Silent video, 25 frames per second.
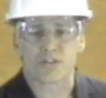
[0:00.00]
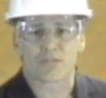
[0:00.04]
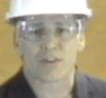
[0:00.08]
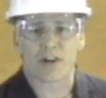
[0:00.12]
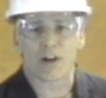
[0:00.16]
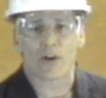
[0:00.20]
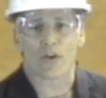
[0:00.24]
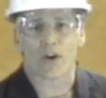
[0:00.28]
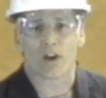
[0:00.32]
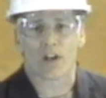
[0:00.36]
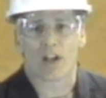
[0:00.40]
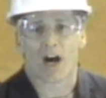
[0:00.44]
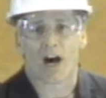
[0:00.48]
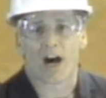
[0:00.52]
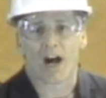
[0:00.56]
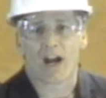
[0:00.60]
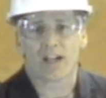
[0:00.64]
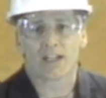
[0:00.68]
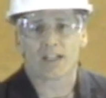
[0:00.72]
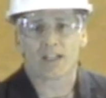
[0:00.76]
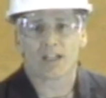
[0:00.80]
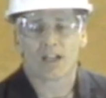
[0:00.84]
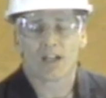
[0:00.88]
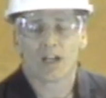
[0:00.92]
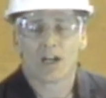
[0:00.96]
Fahrenheit,
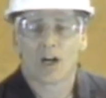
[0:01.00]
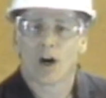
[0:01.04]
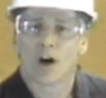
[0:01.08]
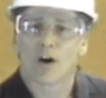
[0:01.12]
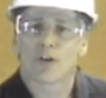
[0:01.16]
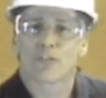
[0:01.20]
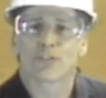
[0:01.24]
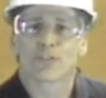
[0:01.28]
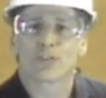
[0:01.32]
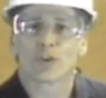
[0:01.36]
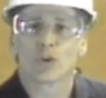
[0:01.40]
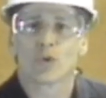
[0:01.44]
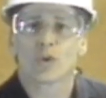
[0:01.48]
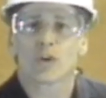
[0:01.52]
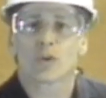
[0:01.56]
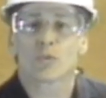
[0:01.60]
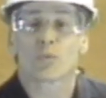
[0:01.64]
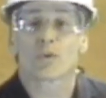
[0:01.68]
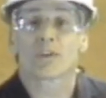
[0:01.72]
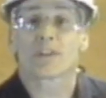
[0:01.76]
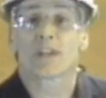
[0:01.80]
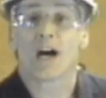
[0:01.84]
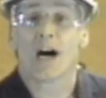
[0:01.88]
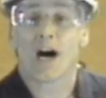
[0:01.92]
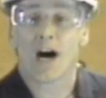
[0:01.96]
a fluid
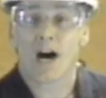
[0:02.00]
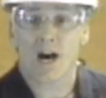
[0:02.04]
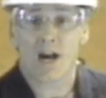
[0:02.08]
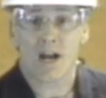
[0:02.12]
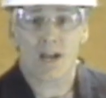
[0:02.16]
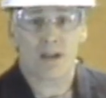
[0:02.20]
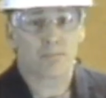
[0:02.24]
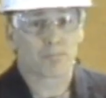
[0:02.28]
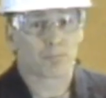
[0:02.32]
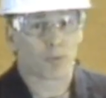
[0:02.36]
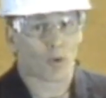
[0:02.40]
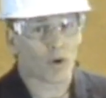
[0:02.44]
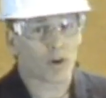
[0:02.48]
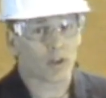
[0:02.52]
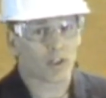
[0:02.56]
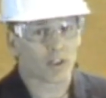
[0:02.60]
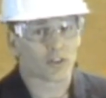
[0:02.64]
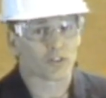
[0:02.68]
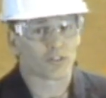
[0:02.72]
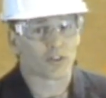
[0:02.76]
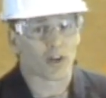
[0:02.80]
with a high boiling